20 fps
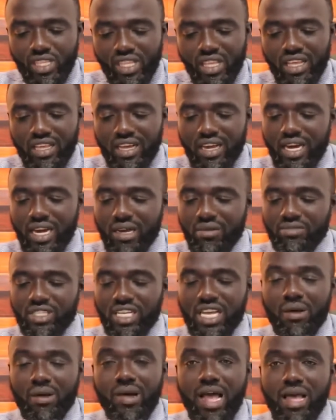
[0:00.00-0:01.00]

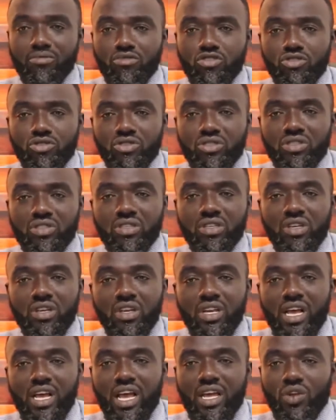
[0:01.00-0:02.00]
take our Bibles
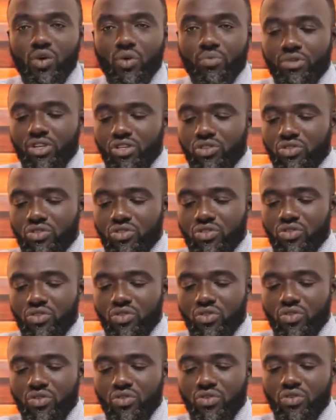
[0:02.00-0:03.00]
and open
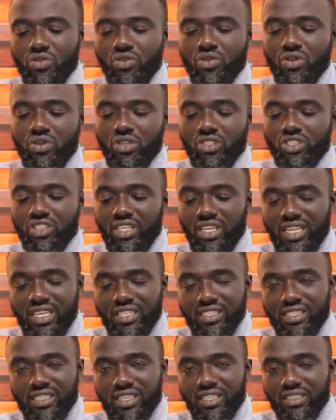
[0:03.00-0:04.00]
to
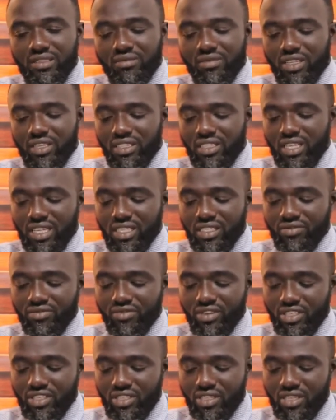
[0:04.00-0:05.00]
Genesis 6
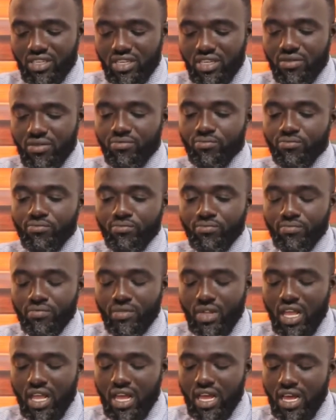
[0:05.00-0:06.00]
verse
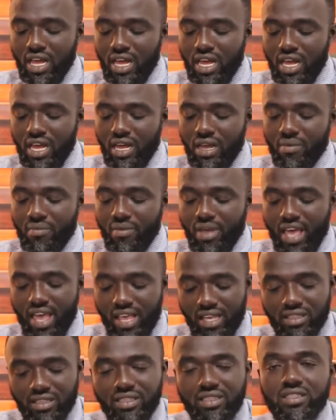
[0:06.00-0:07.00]

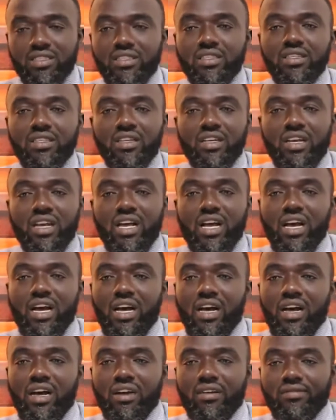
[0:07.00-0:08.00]
8.
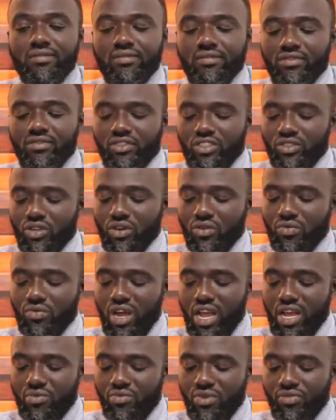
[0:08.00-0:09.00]
So
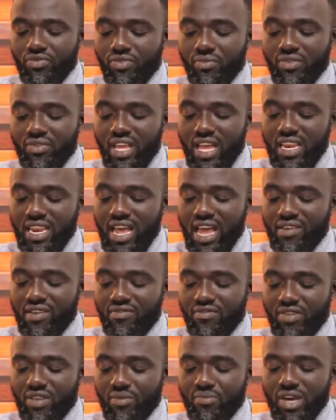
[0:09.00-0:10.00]
I read from the
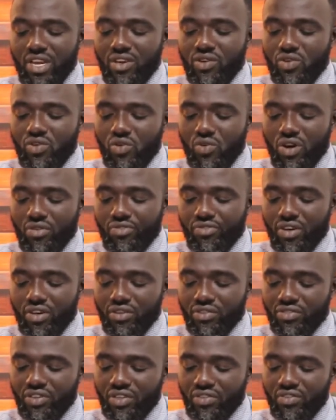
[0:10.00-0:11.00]
NIV, but Noah
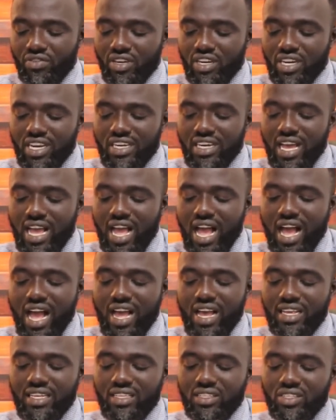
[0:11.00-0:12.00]
found favor in the
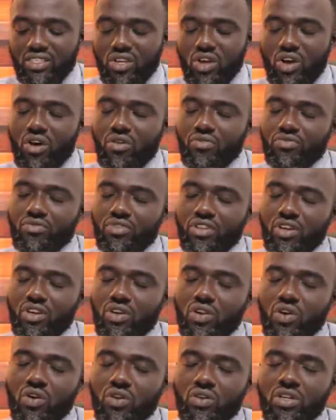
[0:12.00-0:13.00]
eyes of the
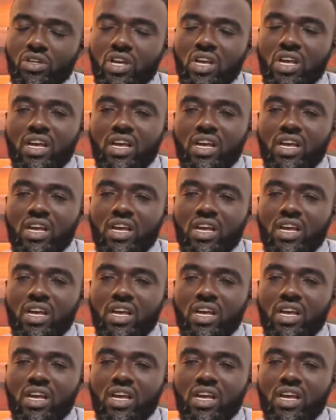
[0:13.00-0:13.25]
Lord.